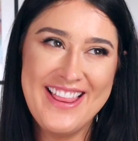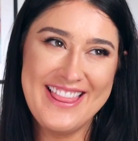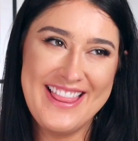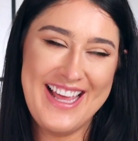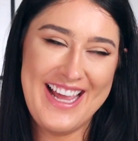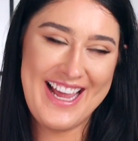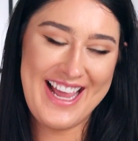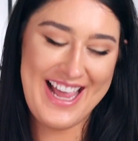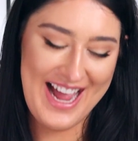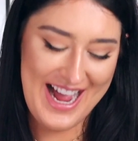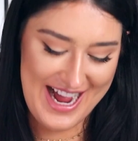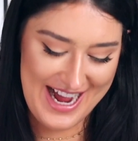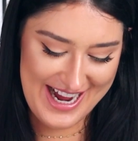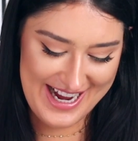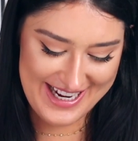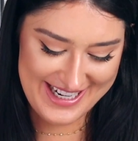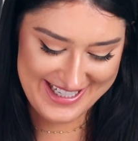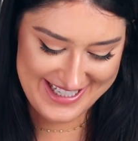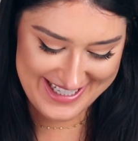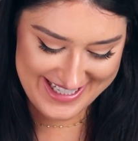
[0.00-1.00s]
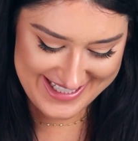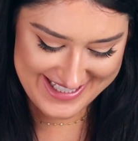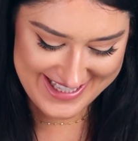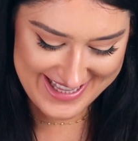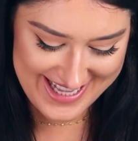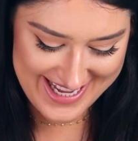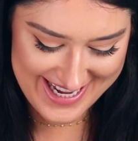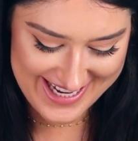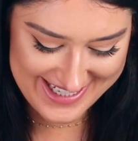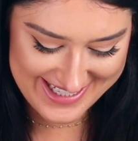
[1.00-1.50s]
Like, I
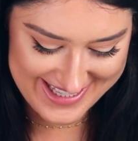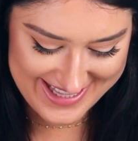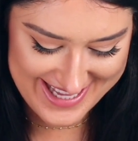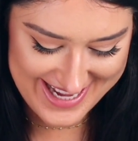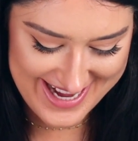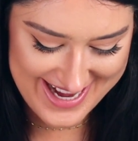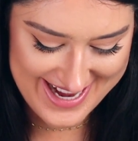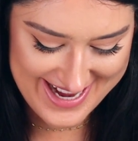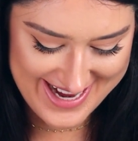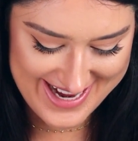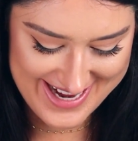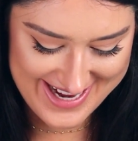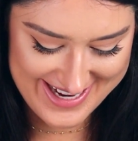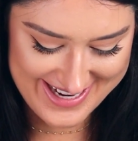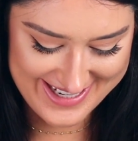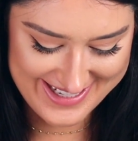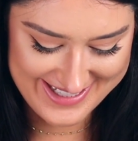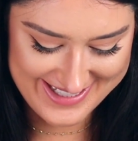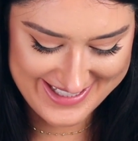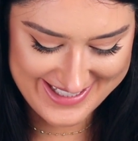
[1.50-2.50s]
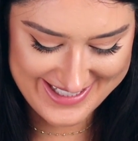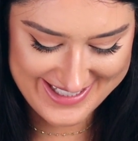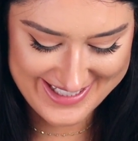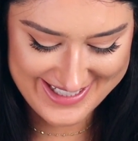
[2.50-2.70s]
disliked that